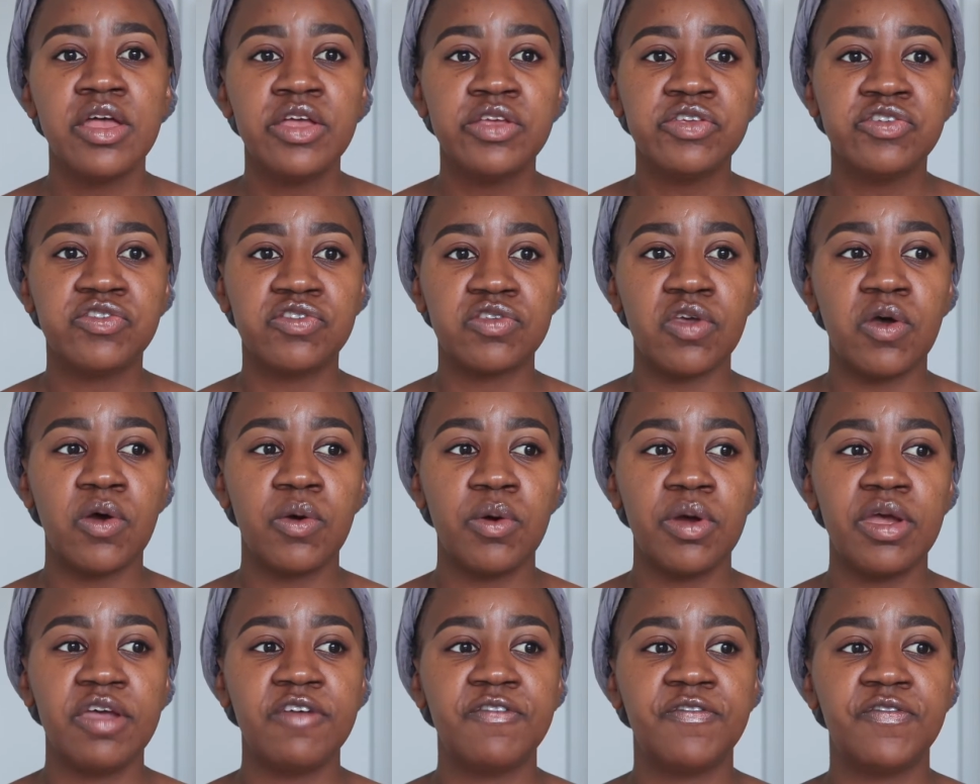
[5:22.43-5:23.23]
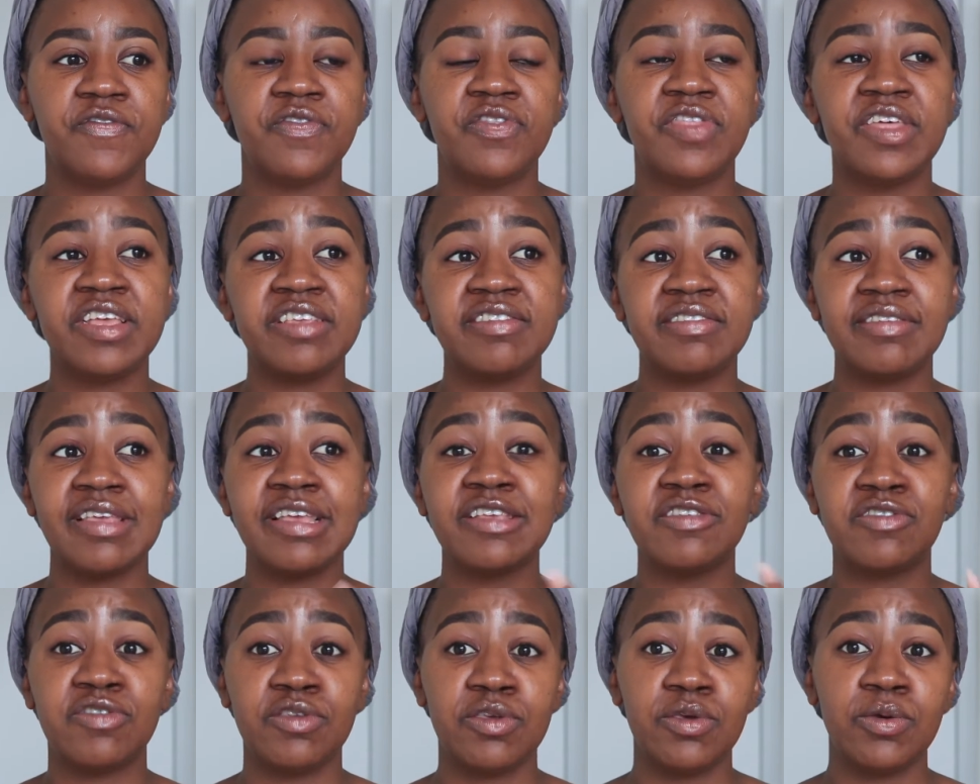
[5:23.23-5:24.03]
So if this
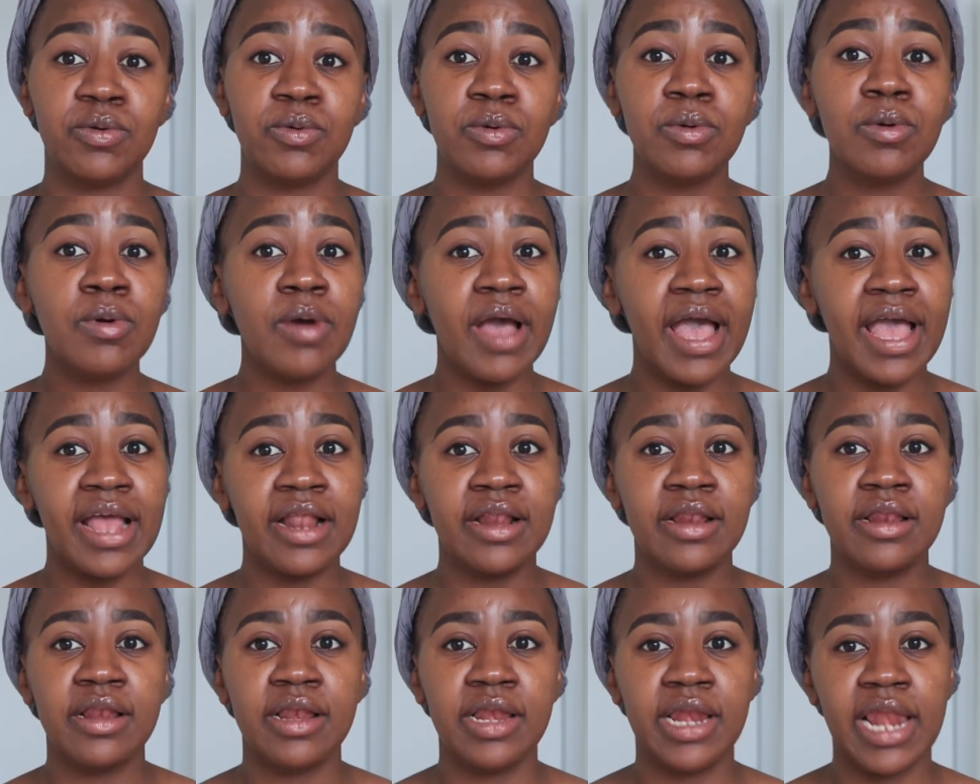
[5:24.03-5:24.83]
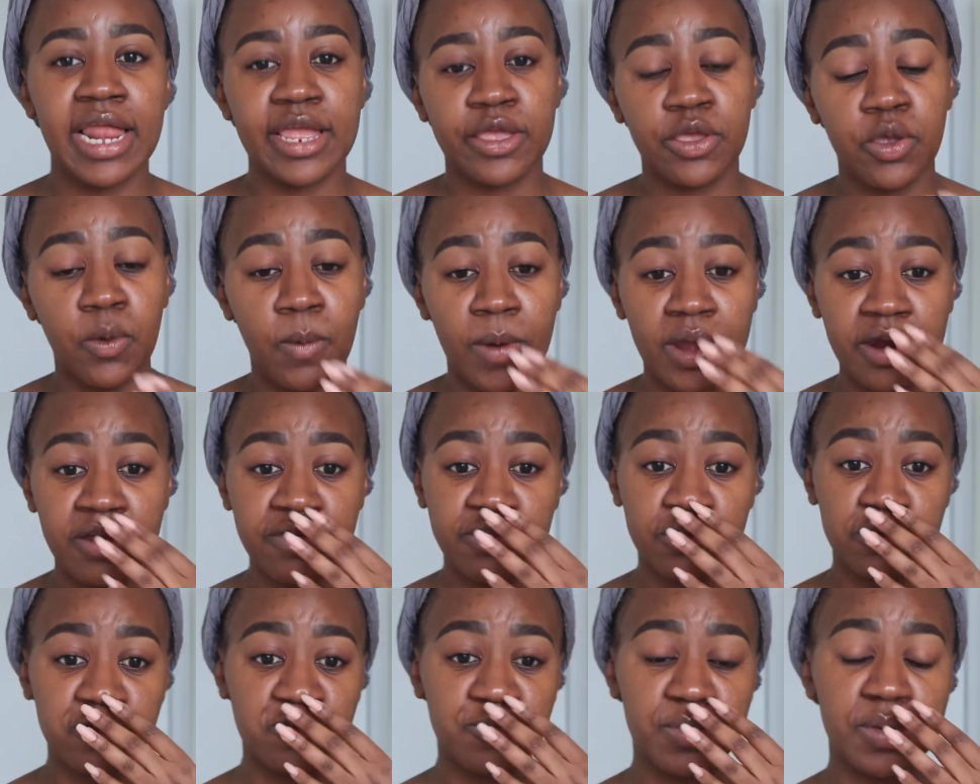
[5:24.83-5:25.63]
is you and like you're one
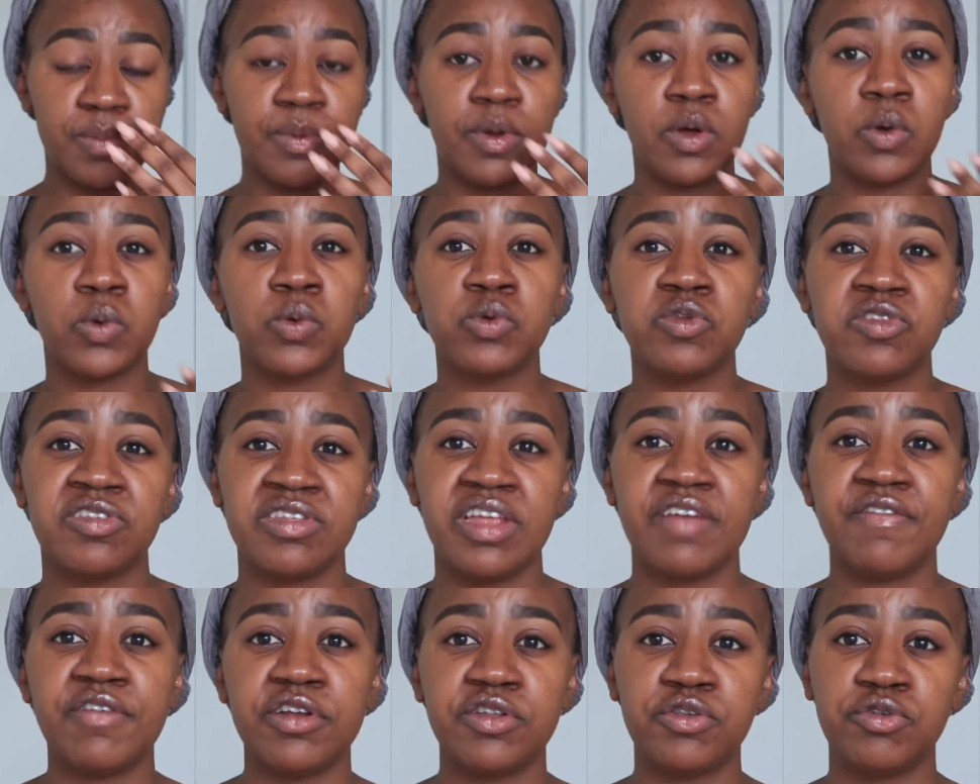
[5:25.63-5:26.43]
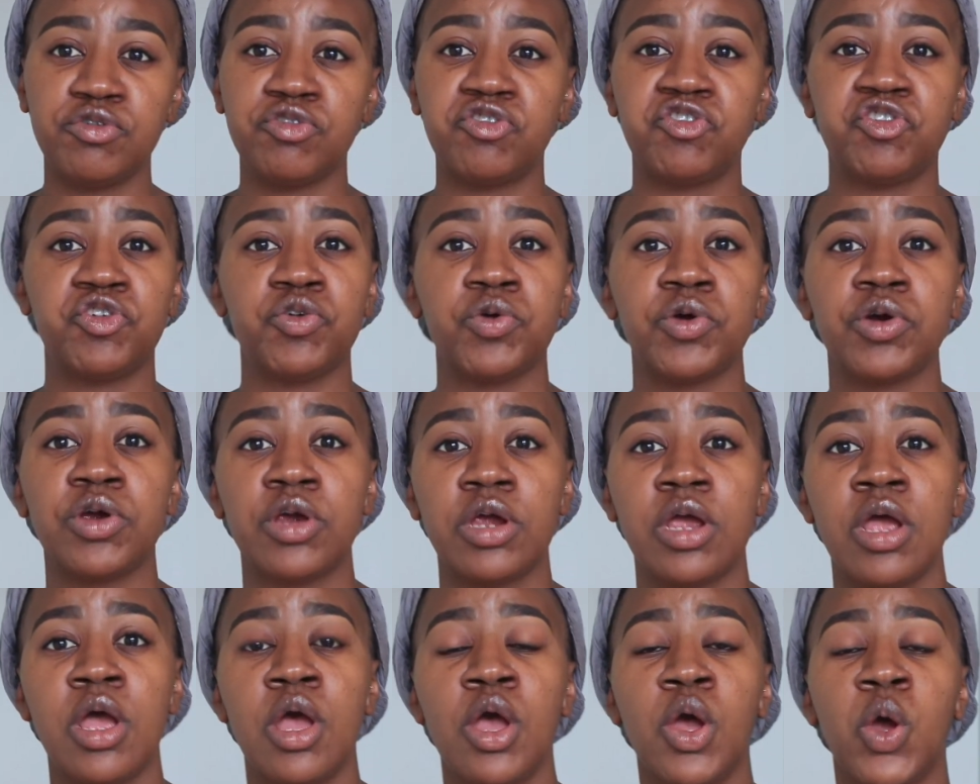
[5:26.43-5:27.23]
of those people who's never too
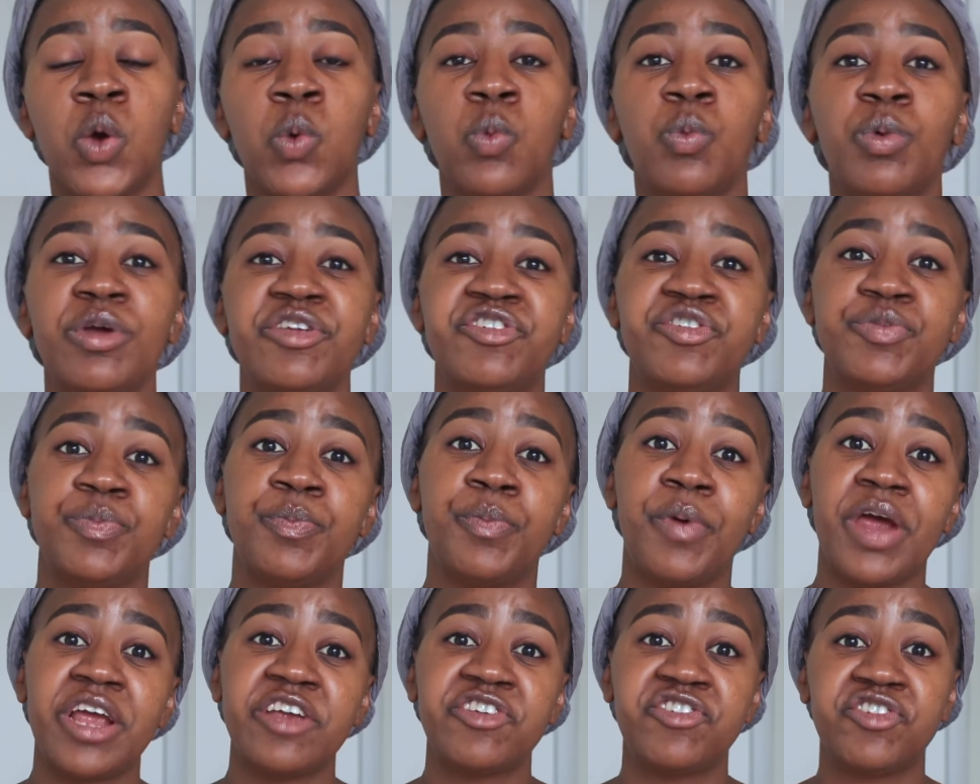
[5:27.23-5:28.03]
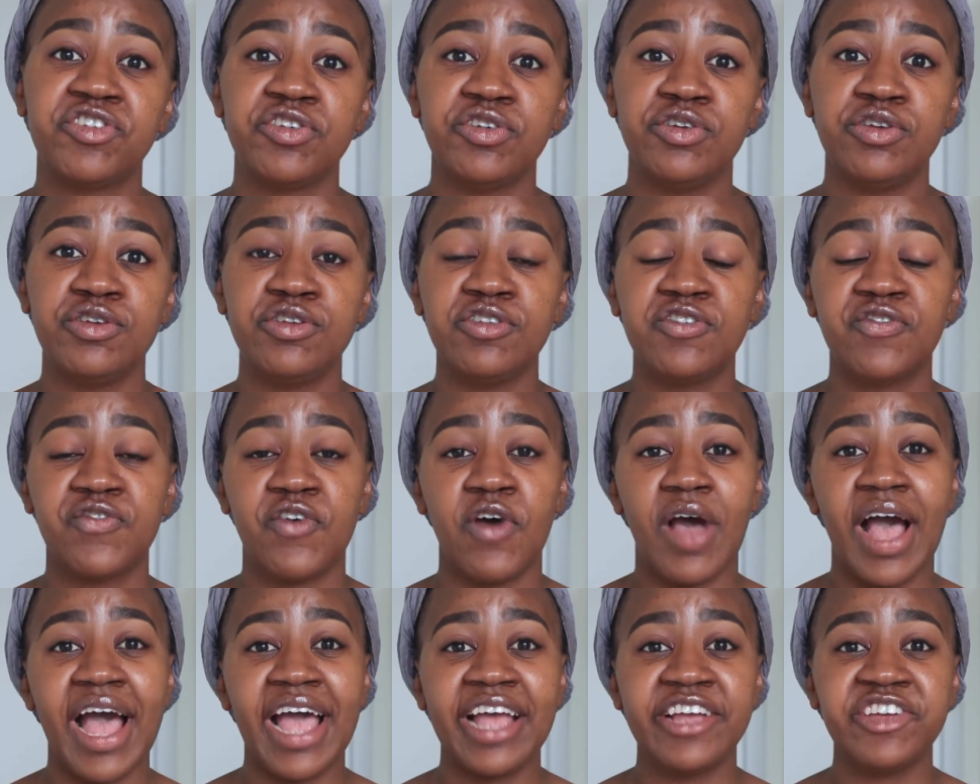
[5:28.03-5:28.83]
sure which brush to use
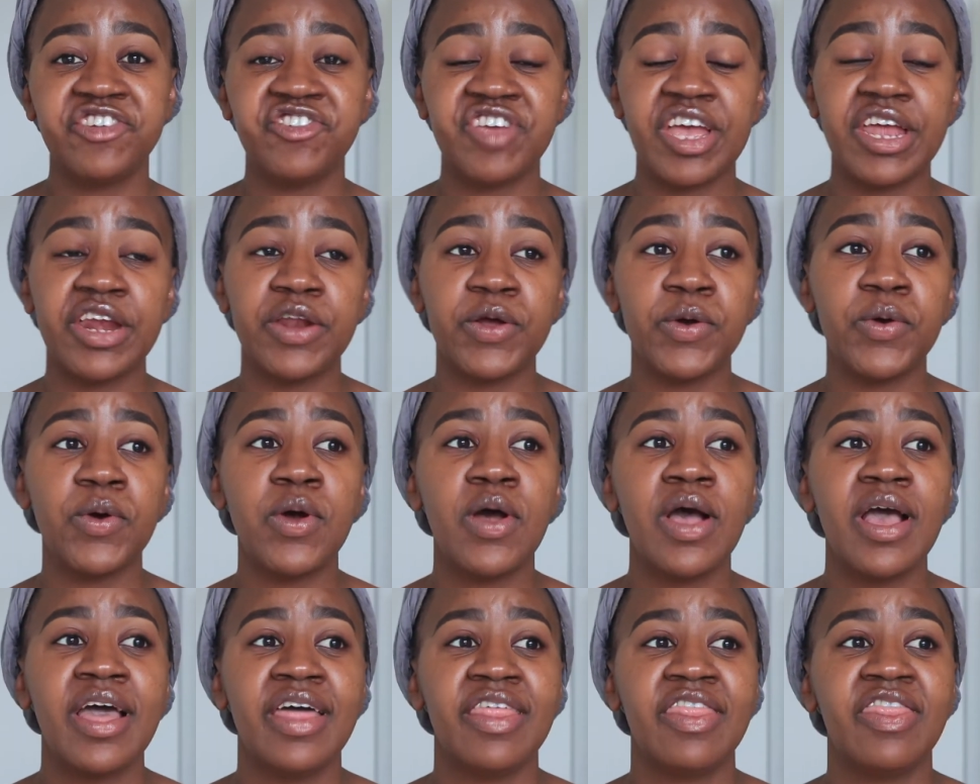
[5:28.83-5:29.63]
for eyeshadow,